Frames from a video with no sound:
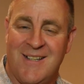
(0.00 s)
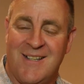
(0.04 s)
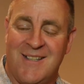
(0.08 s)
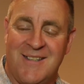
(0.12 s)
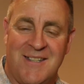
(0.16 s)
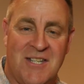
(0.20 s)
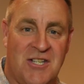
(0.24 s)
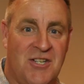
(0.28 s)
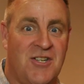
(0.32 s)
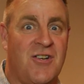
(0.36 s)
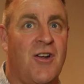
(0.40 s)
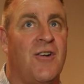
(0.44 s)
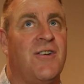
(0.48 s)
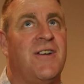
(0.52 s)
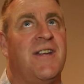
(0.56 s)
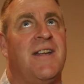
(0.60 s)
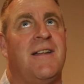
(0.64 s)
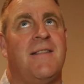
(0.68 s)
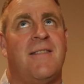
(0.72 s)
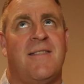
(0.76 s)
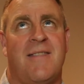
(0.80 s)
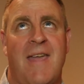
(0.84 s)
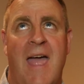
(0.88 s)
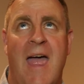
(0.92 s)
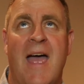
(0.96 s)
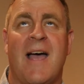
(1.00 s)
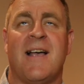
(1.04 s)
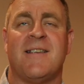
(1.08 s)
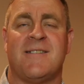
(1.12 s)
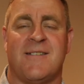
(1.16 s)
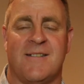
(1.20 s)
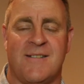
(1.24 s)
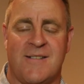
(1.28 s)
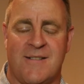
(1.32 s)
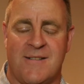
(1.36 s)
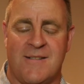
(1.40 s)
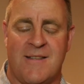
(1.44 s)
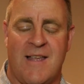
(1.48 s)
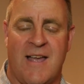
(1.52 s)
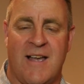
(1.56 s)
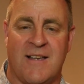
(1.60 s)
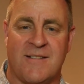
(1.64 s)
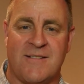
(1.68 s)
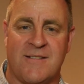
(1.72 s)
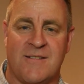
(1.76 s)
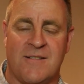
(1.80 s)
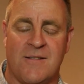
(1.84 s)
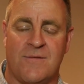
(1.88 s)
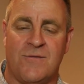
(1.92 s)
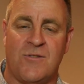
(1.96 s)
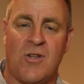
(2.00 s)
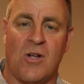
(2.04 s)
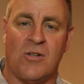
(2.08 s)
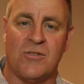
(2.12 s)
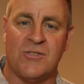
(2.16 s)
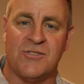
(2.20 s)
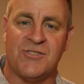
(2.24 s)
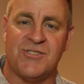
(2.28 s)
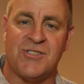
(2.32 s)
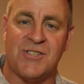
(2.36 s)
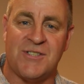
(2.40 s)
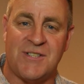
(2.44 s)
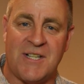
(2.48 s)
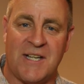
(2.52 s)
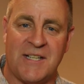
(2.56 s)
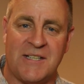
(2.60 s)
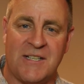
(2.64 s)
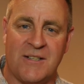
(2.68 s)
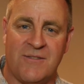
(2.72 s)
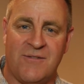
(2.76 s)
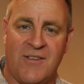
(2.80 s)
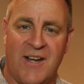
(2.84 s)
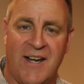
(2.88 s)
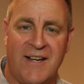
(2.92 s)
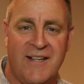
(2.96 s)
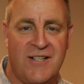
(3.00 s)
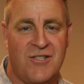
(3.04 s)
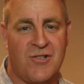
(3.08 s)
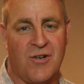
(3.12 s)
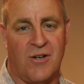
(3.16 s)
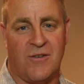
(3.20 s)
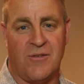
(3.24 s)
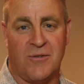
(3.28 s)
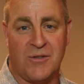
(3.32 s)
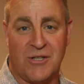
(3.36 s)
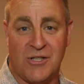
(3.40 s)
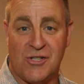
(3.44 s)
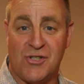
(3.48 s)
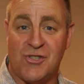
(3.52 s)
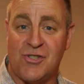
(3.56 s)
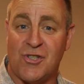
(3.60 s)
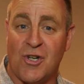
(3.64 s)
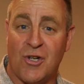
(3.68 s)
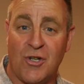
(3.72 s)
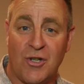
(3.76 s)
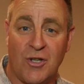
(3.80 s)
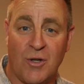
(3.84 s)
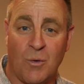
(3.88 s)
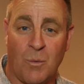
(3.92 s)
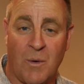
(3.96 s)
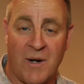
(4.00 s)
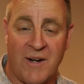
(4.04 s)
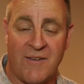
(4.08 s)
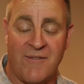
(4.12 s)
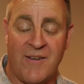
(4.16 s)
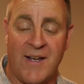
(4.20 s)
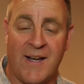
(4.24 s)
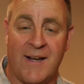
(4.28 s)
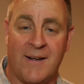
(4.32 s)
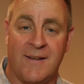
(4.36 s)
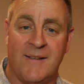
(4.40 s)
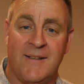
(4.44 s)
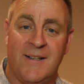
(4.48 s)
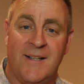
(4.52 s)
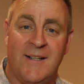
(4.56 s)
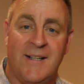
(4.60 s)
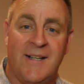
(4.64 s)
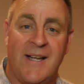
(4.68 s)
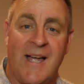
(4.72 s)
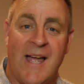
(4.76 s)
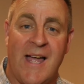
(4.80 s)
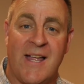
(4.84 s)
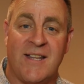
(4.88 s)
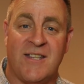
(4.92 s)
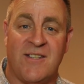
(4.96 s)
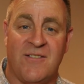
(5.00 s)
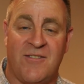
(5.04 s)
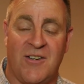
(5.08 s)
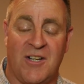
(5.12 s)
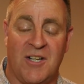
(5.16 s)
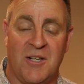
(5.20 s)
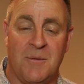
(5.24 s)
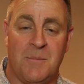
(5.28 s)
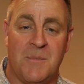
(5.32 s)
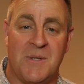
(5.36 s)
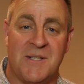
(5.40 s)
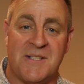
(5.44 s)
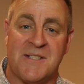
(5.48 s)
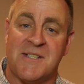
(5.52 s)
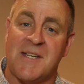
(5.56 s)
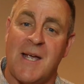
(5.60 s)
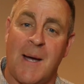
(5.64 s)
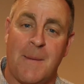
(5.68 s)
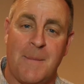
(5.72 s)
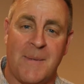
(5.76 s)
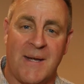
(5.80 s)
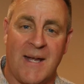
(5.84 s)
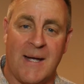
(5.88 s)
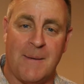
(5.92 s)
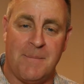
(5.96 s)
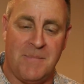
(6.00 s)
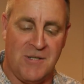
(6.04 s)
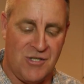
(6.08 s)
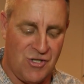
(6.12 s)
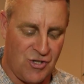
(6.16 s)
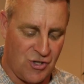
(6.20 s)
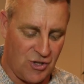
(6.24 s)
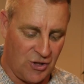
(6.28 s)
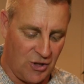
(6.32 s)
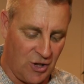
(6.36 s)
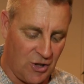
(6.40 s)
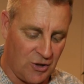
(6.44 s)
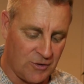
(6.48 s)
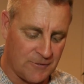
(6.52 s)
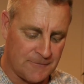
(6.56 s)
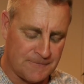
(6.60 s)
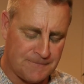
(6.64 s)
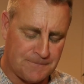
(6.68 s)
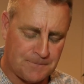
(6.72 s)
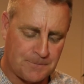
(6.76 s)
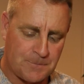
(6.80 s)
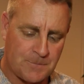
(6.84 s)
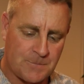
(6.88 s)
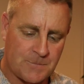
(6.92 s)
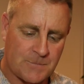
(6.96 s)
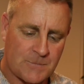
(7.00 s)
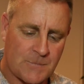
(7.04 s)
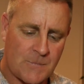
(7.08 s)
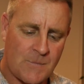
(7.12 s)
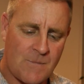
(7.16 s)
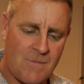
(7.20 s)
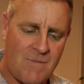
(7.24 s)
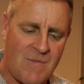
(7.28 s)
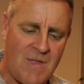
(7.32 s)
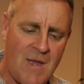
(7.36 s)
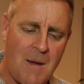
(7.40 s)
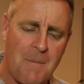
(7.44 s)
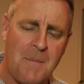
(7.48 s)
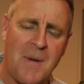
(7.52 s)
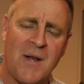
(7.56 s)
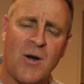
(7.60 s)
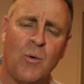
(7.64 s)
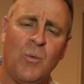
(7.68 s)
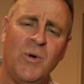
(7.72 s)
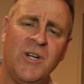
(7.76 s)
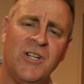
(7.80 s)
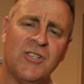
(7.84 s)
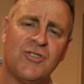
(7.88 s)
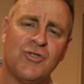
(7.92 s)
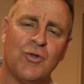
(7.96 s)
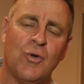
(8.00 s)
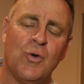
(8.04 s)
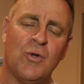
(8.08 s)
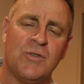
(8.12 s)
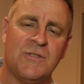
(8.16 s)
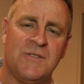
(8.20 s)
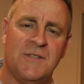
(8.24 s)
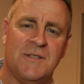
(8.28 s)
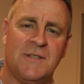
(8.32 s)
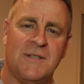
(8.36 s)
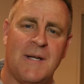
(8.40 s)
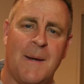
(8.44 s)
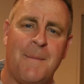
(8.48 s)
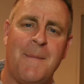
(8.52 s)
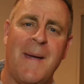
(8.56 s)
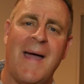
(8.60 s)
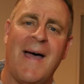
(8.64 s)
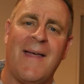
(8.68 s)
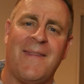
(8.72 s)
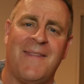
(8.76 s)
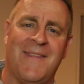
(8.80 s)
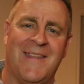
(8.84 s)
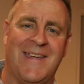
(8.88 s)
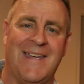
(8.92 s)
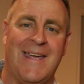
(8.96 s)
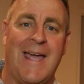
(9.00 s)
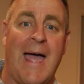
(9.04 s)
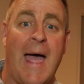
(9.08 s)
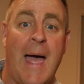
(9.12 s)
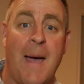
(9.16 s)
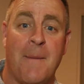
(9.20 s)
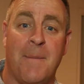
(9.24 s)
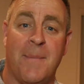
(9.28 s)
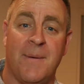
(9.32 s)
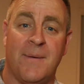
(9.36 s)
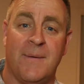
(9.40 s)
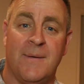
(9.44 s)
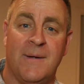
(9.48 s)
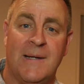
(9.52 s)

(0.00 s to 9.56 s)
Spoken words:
you don't need thousands and thousands of dollars to take advantage of. I'm going to show you one of our developments coming up in Geelong. But I want to talk about the gap.